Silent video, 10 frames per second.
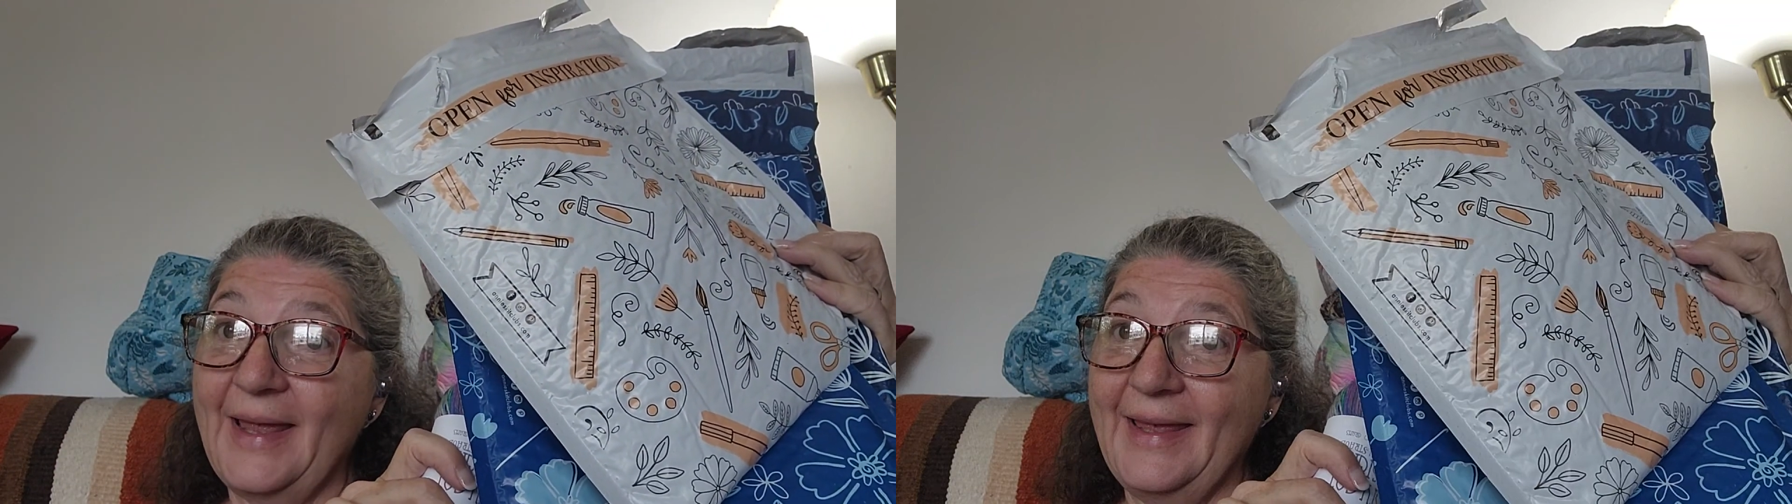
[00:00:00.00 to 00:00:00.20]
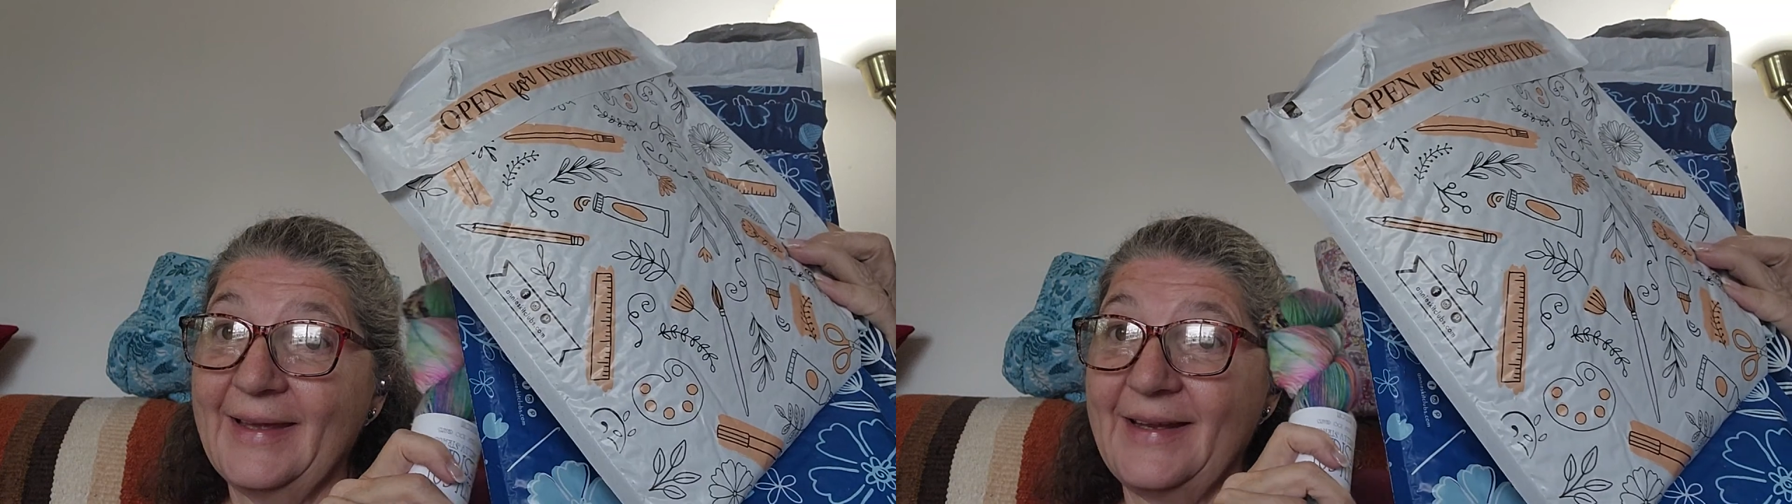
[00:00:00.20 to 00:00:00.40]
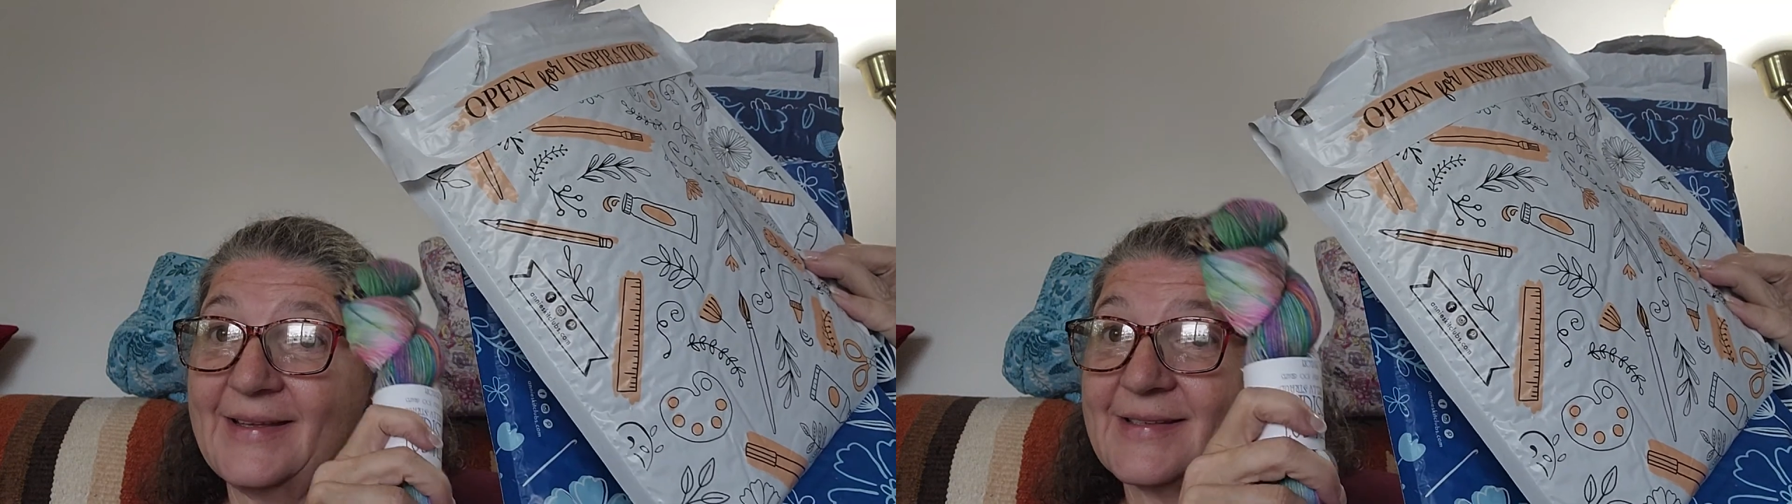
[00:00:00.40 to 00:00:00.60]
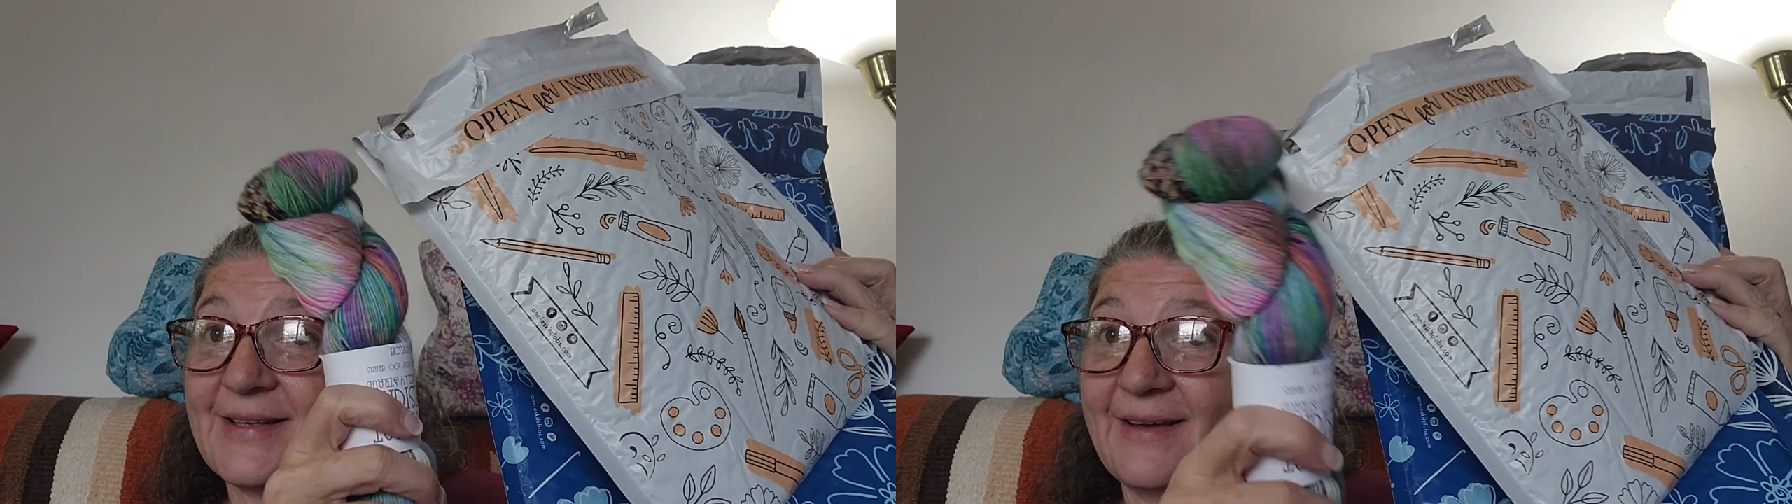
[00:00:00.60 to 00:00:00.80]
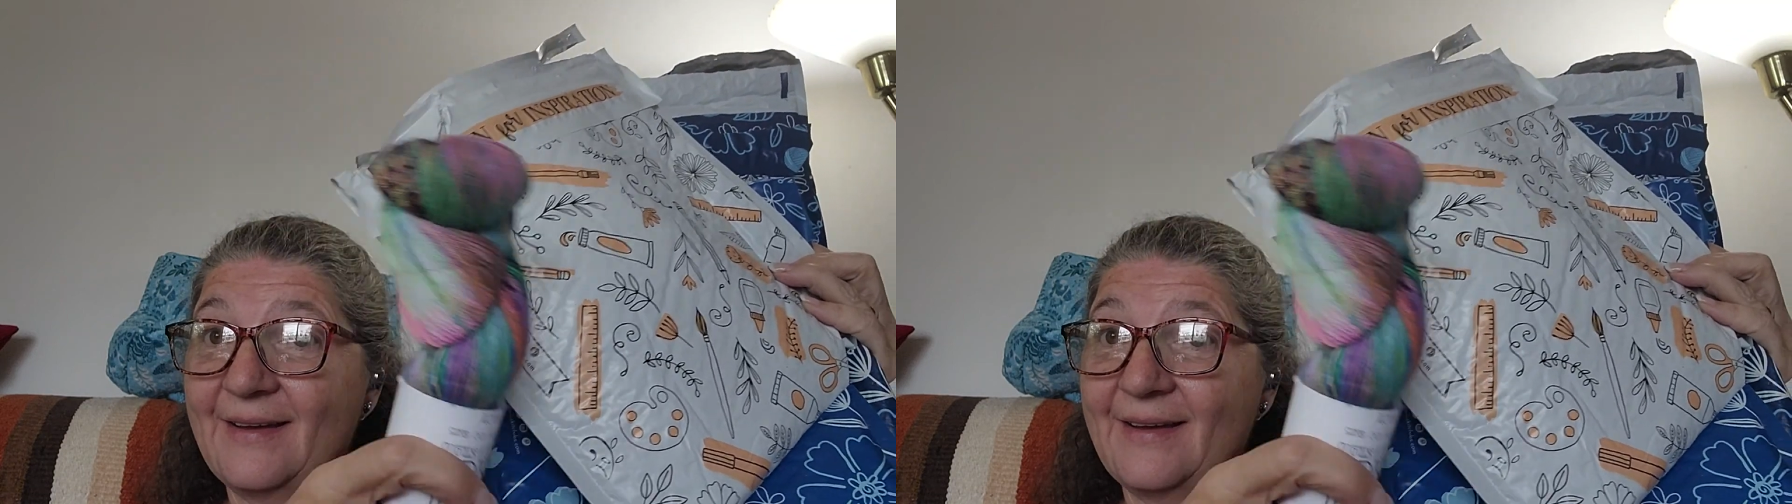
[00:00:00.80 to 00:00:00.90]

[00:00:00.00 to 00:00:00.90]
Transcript: Annie's.